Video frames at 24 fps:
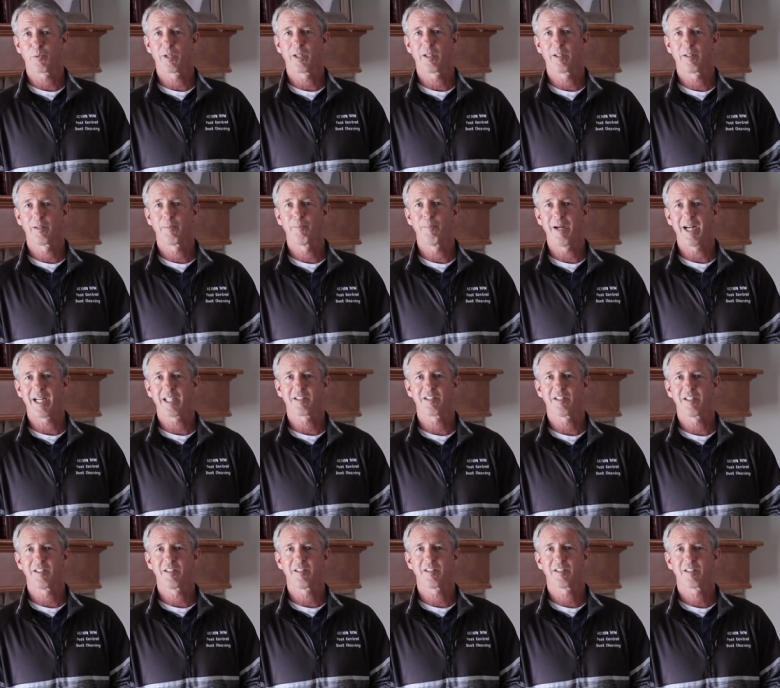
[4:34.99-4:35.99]
where Max
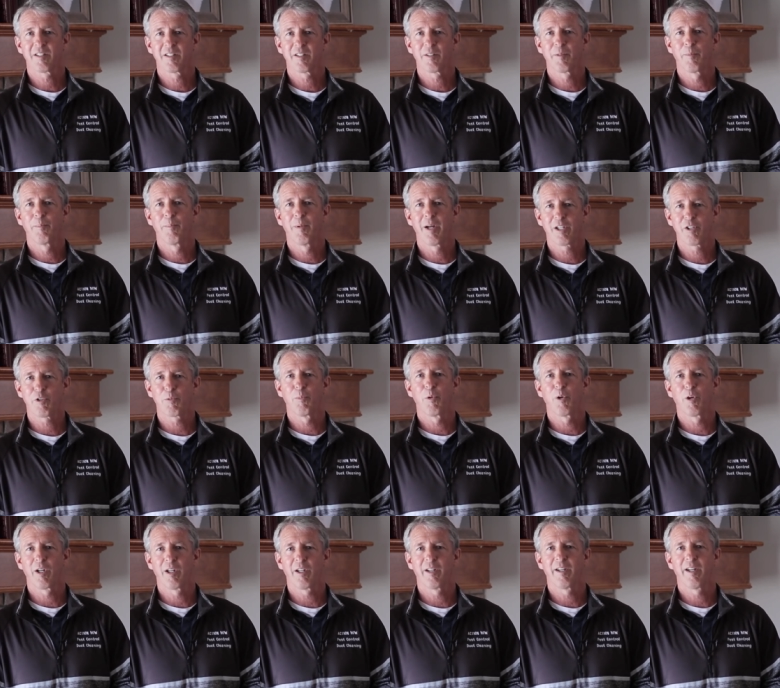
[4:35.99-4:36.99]
is much
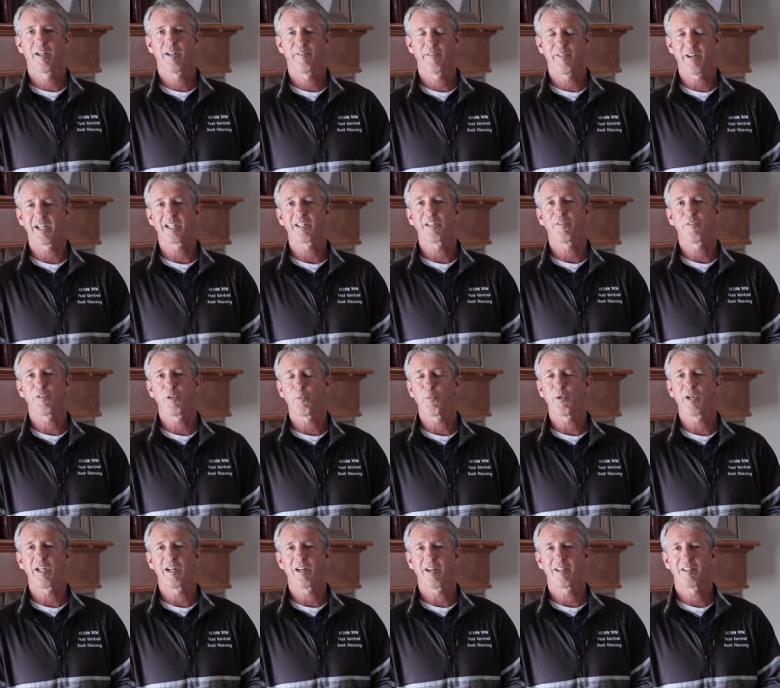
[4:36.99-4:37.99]
more effective than
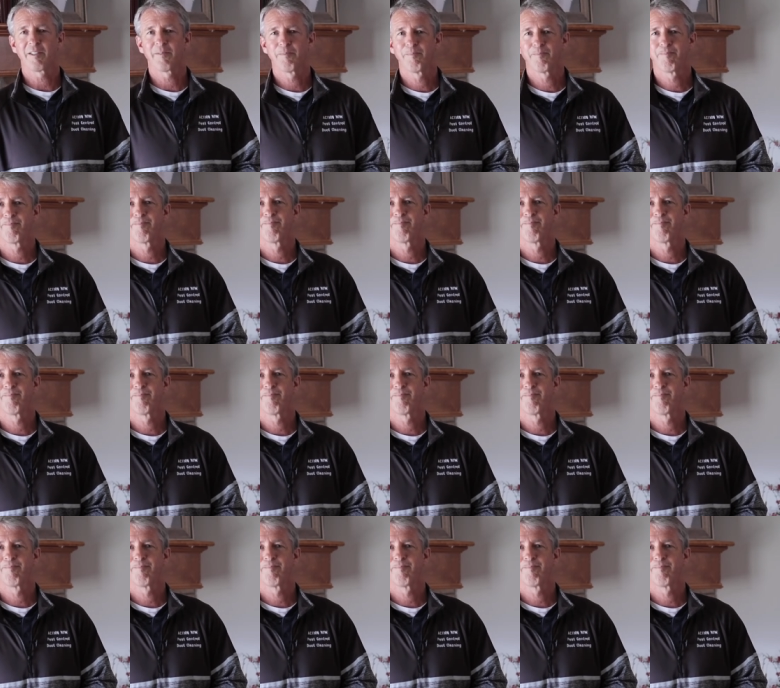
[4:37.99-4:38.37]
we are.